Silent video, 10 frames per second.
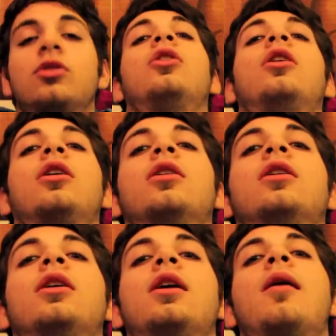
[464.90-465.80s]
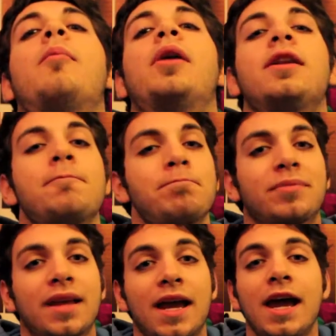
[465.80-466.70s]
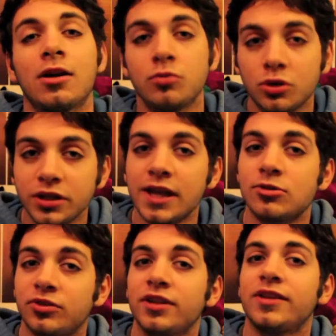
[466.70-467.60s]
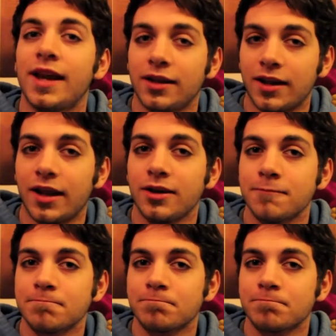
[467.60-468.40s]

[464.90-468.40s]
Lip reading: Oh, but had a really interesting day today.